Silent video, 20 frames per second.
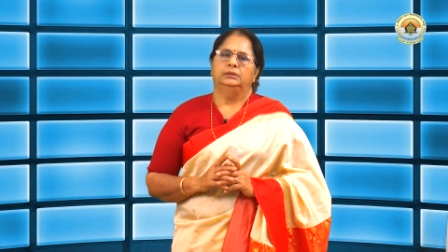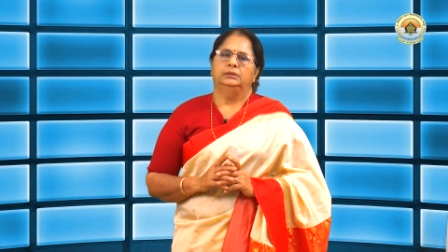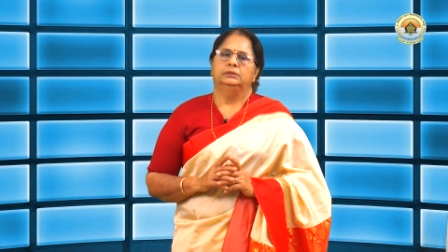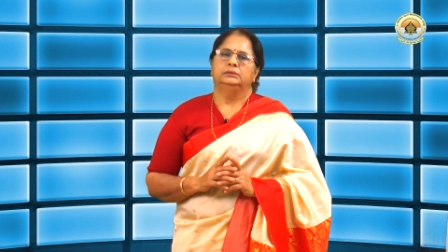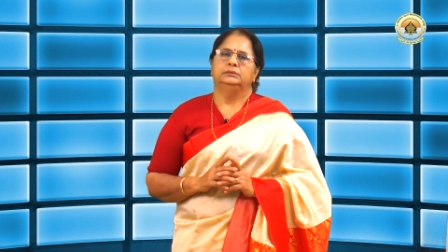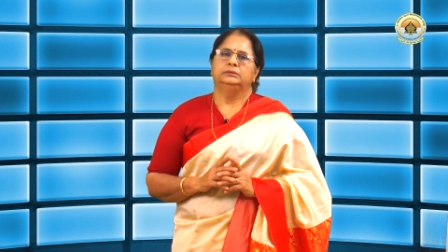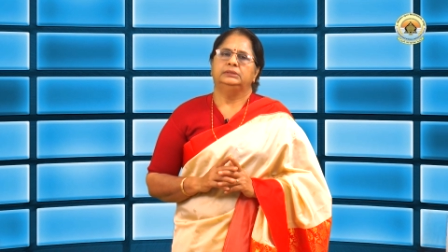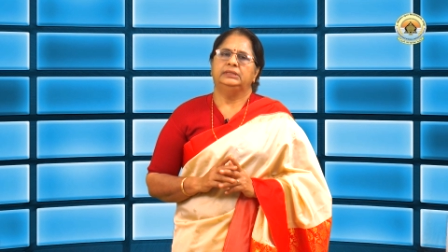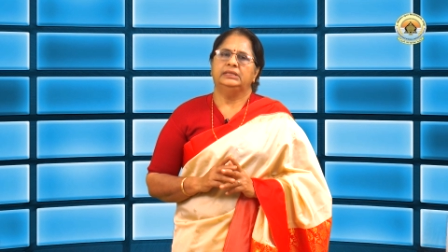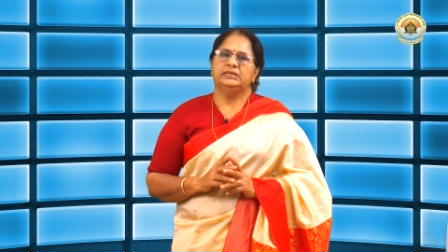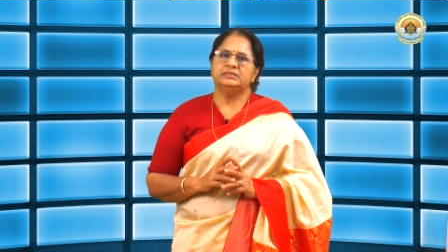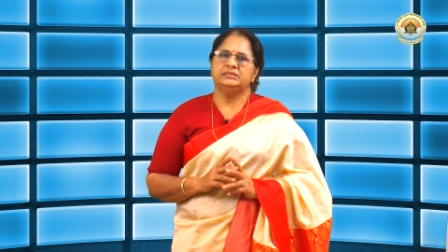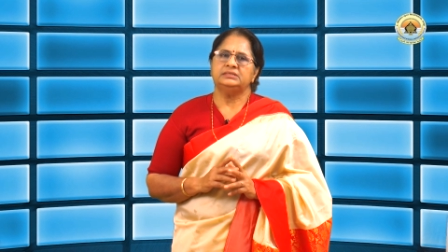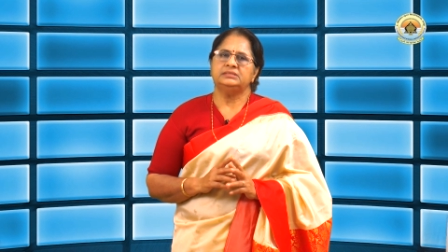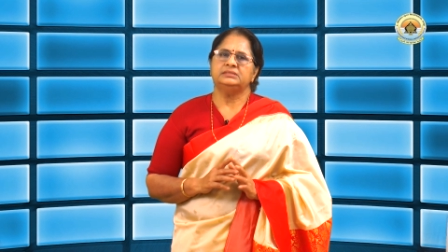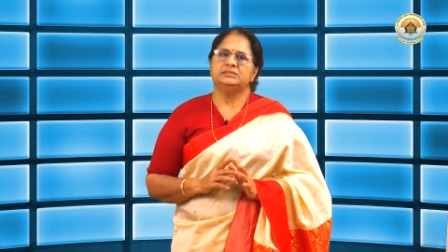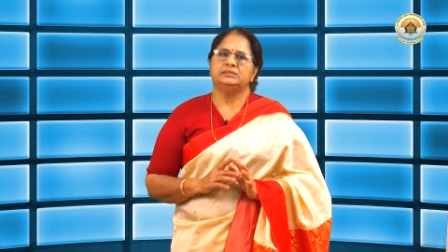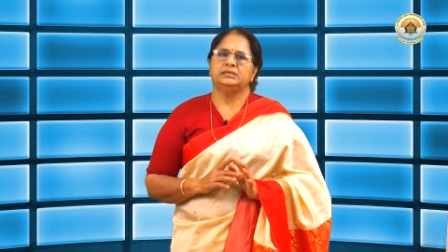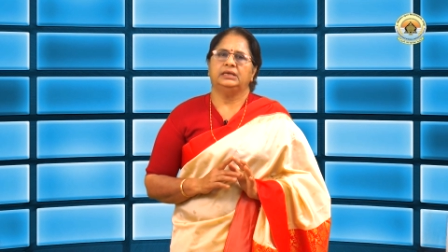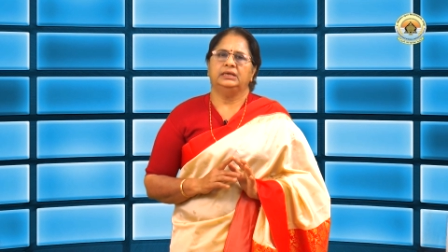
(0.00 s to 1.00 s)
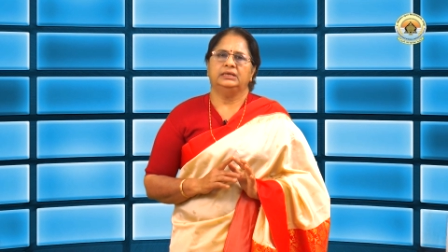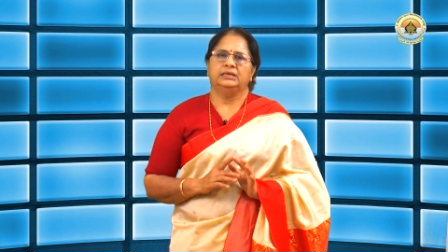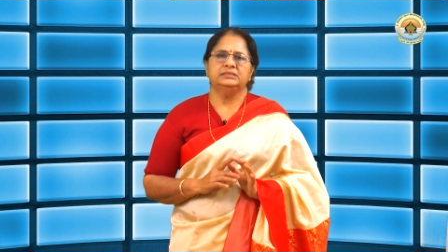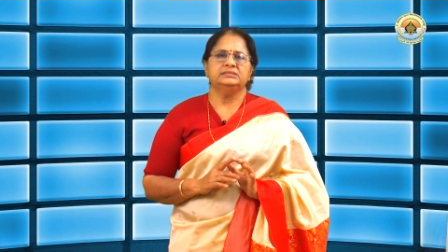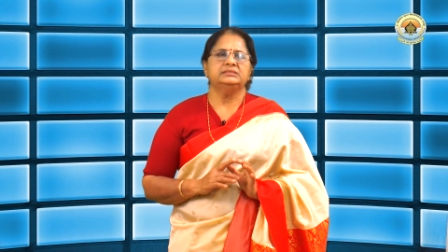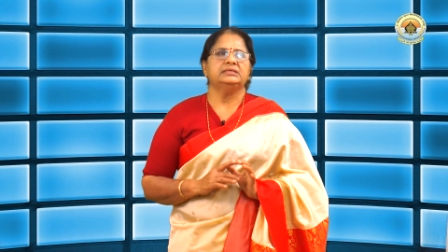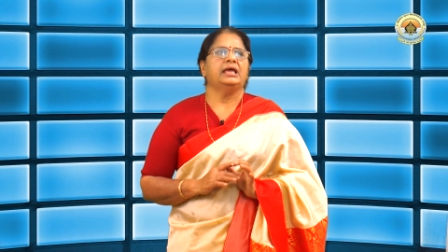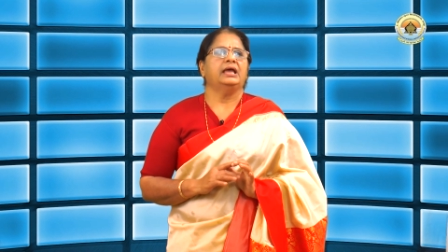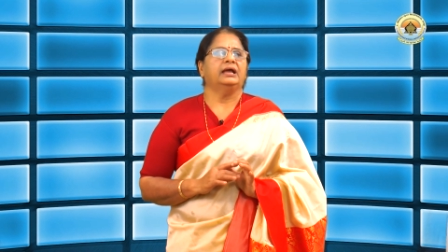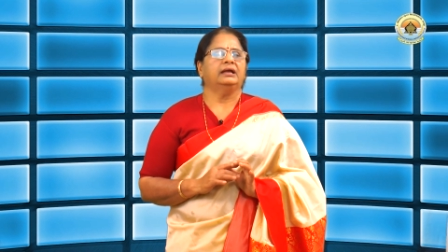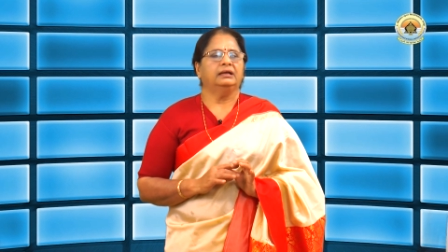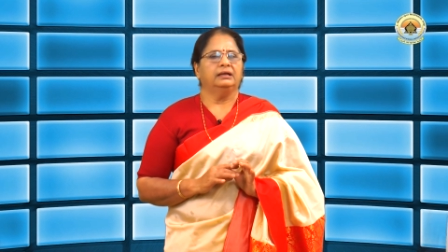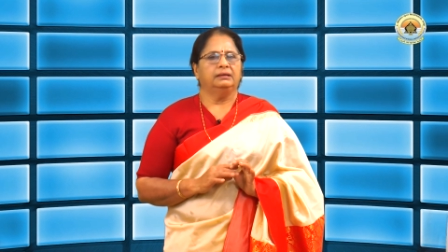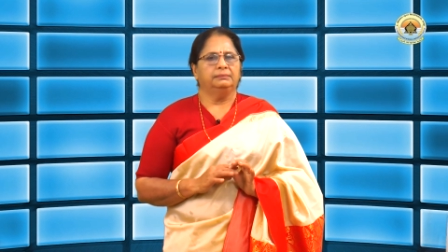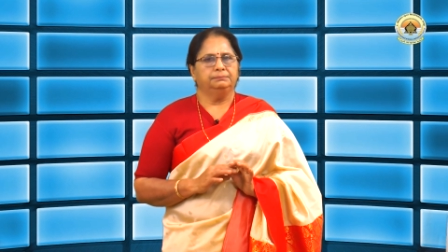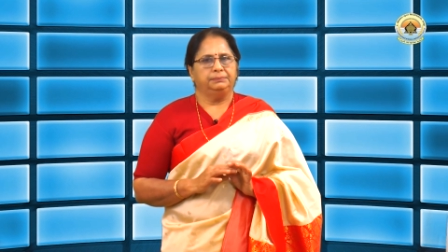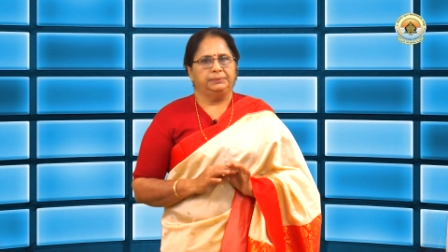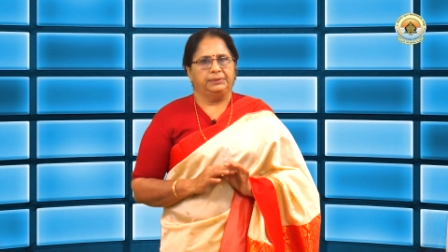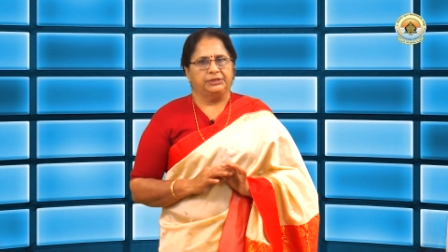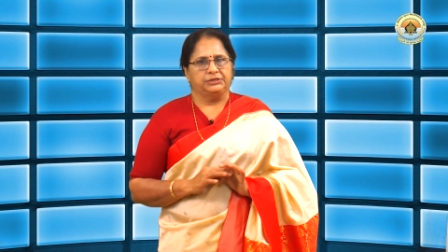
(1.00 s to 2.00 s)
This is
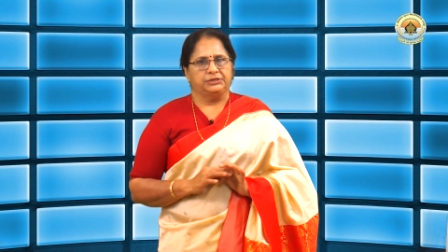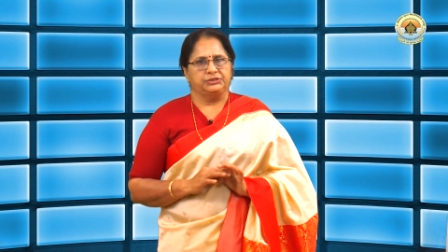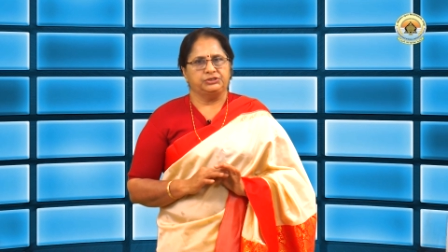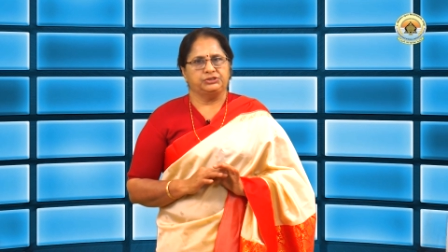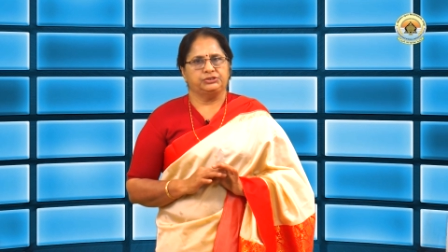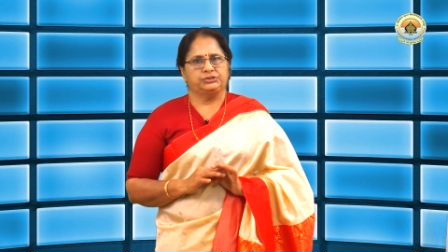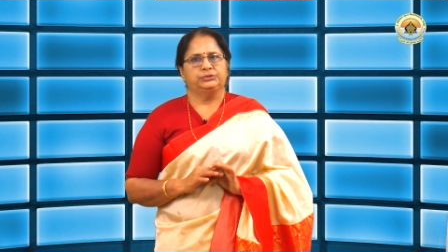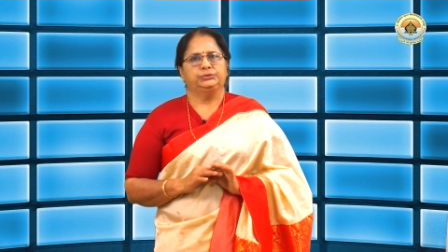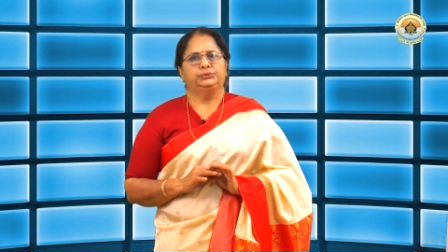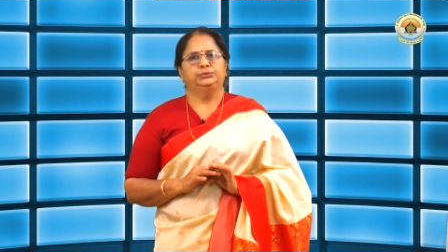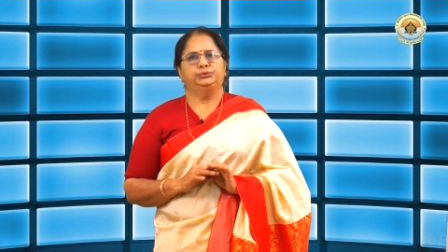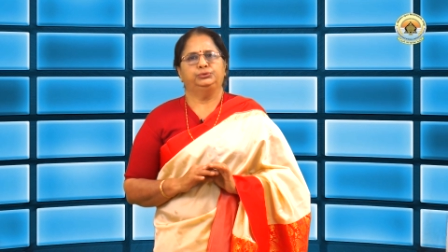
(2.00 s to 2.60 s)
accomplished